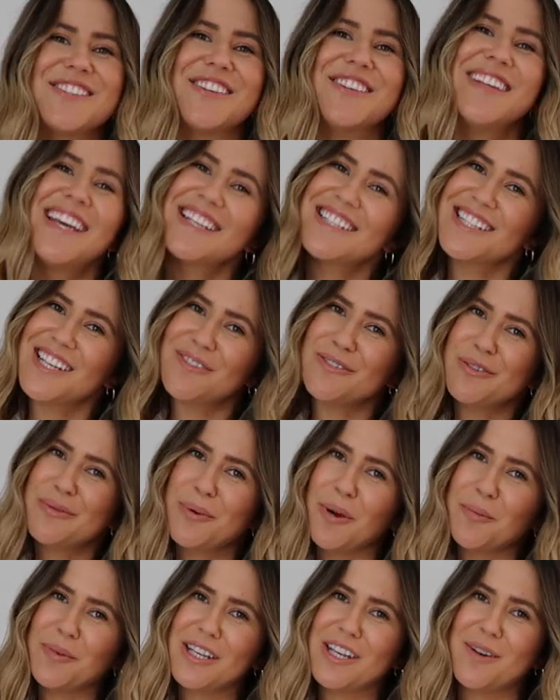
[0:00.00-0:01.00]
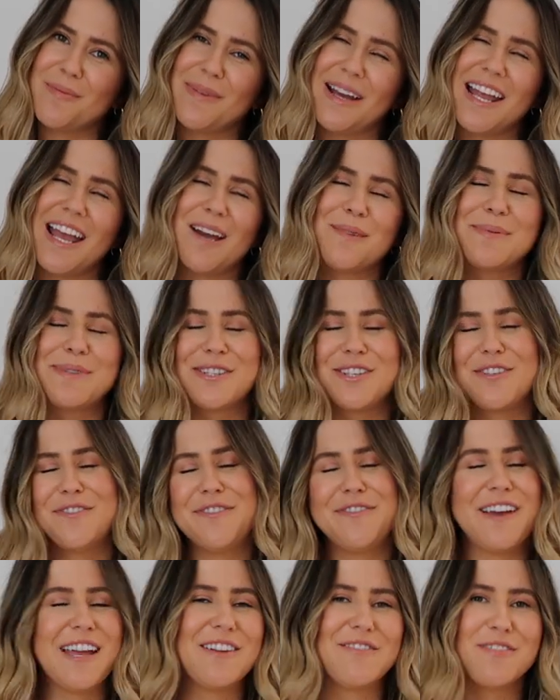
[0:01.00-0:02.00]
So next up, we've probably got my
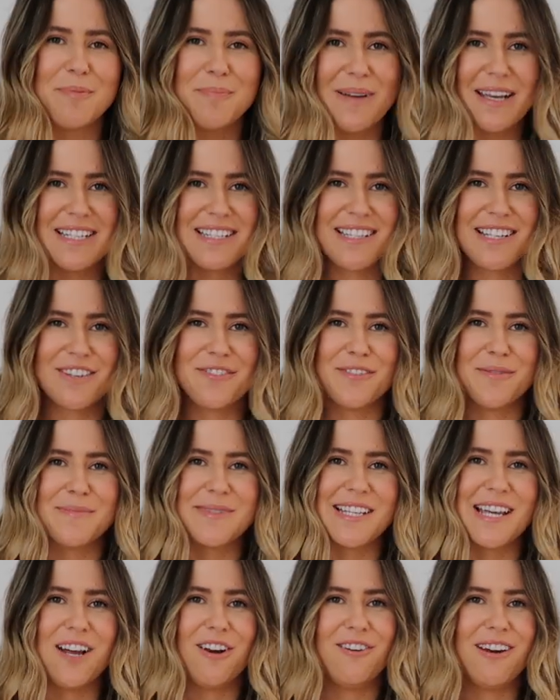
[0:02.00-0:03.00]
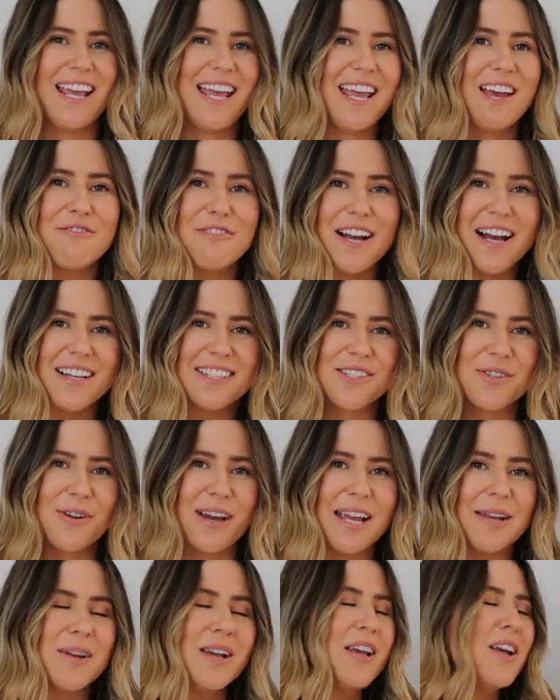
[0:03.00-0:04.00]
absolute favorite basic from Zara ever. So
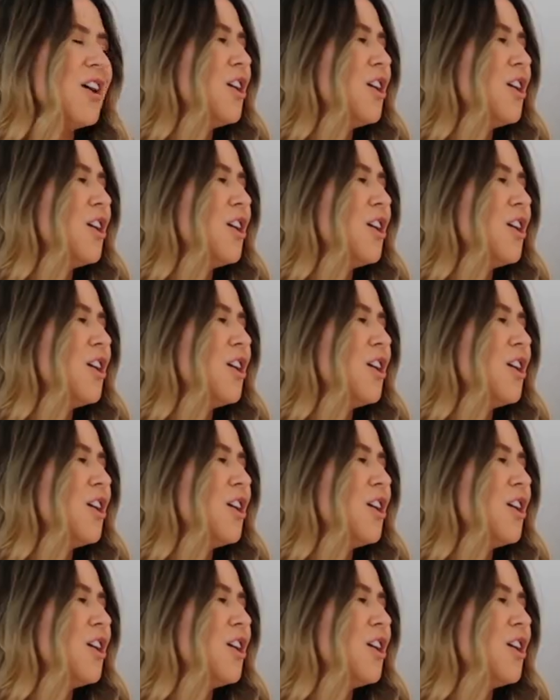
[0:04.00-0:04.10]
I